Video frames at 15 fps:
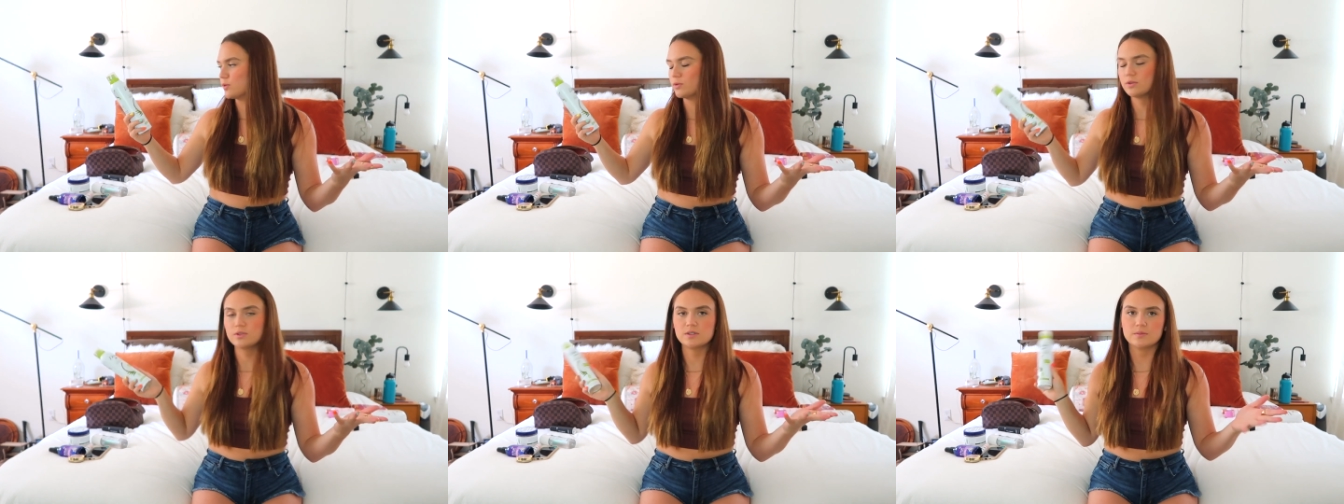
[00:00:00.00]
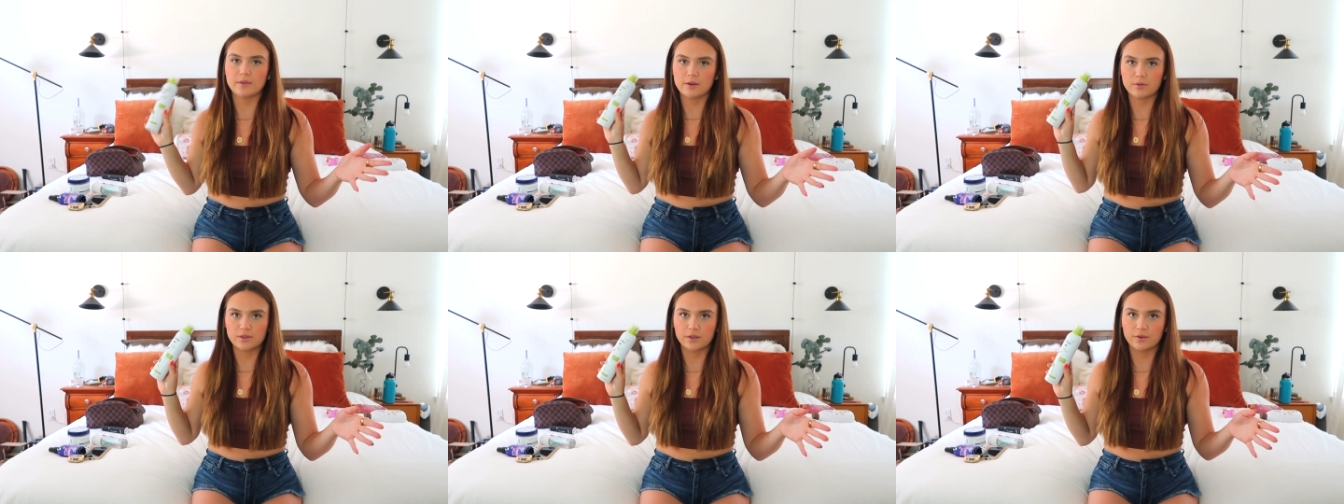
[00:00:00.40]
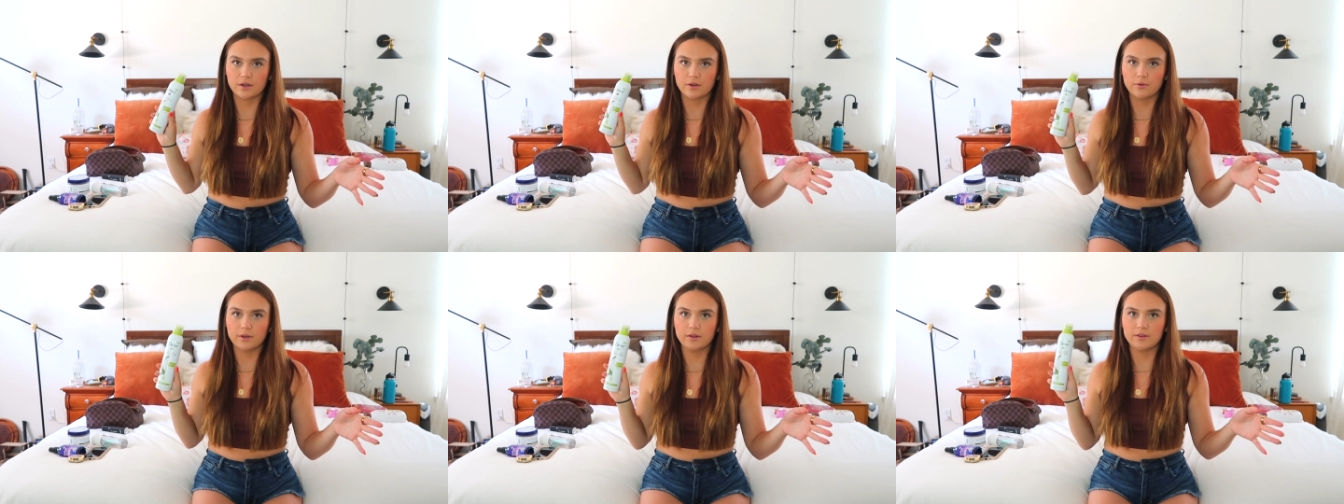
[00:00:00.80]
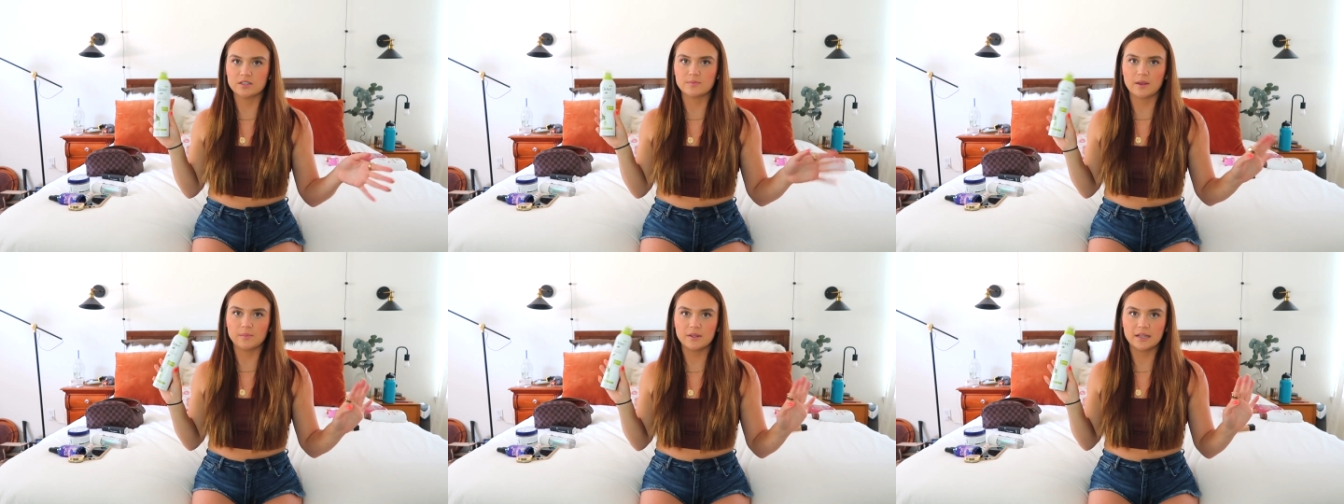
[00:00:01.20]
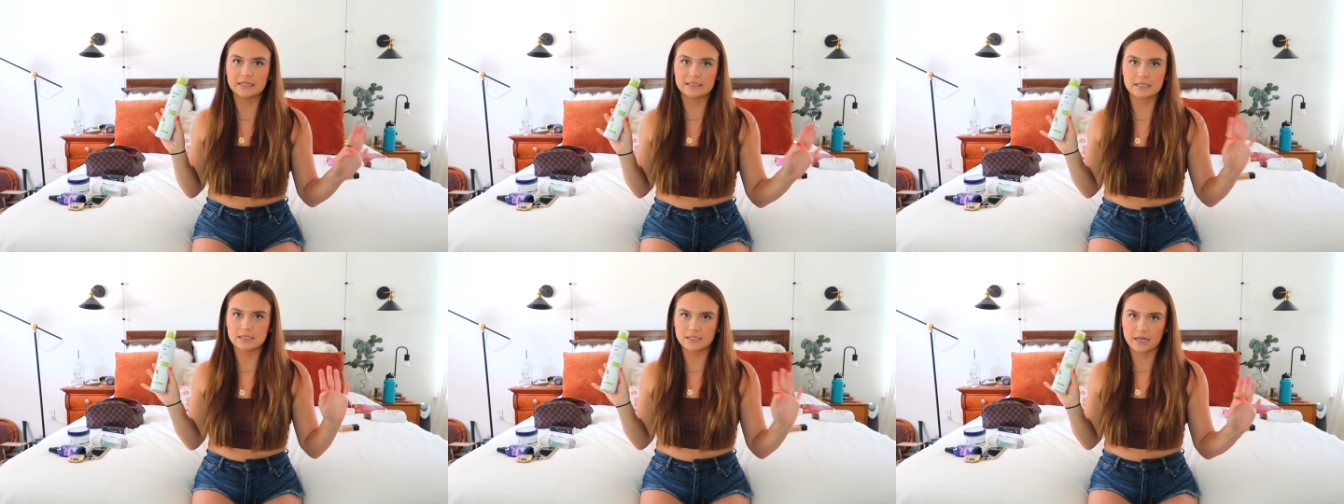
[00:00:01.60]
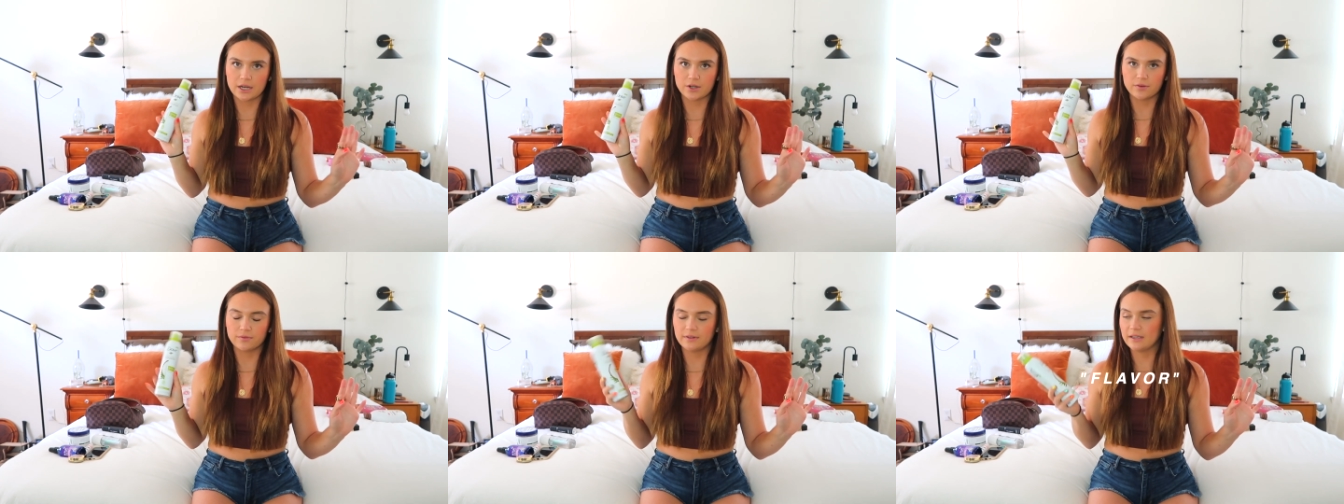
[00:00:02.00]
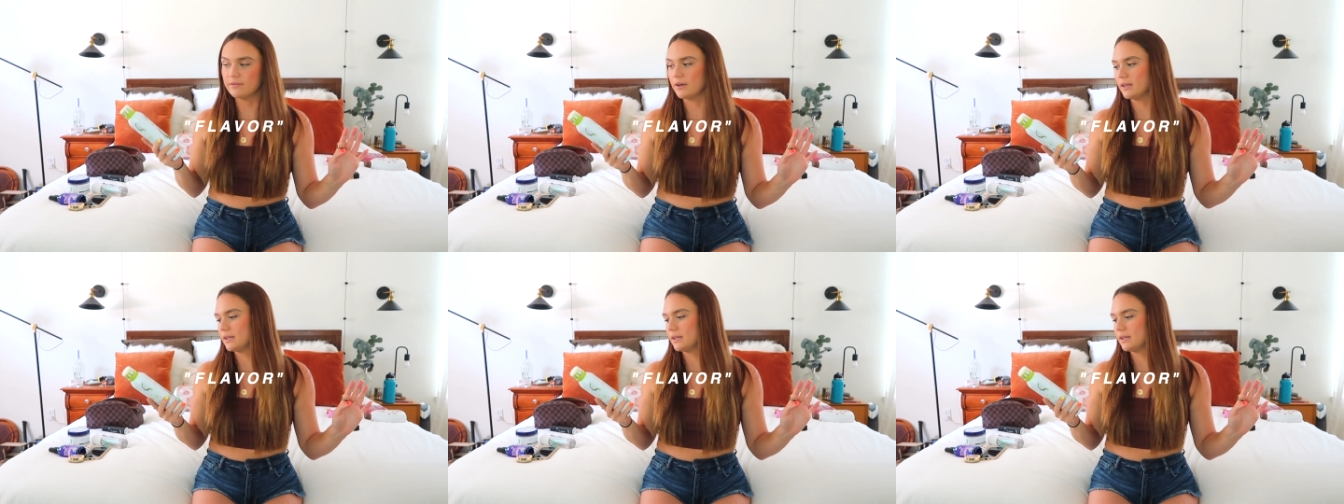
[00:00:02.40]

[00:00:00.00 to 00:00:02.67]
mousse made with coconut oil. This might be like the standard flavor.